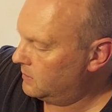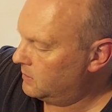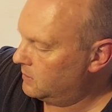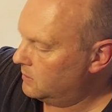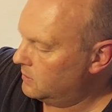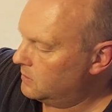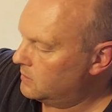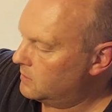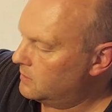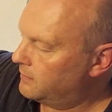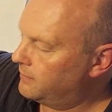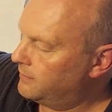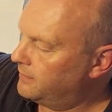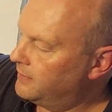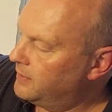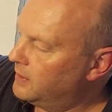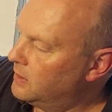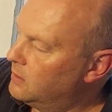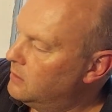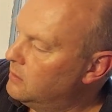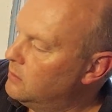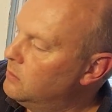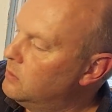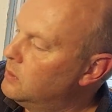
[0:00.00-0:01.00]
There's a
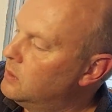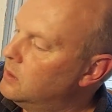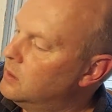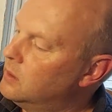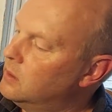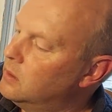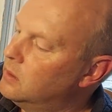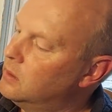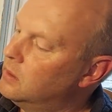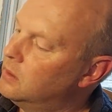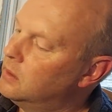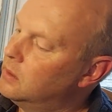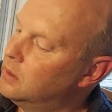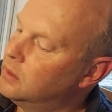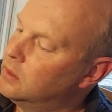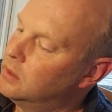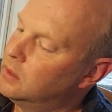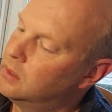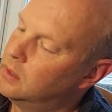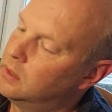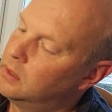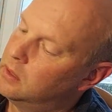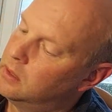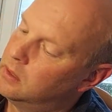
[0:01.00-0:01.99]
few
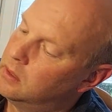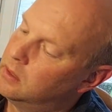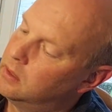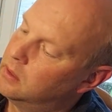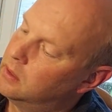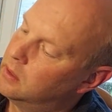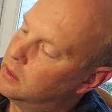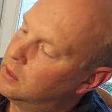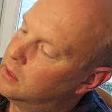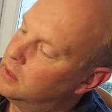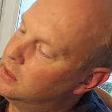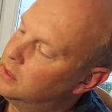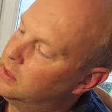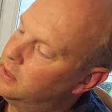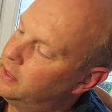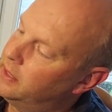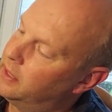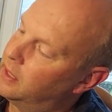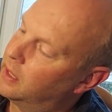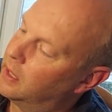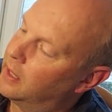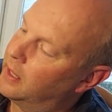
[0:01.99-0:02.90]
little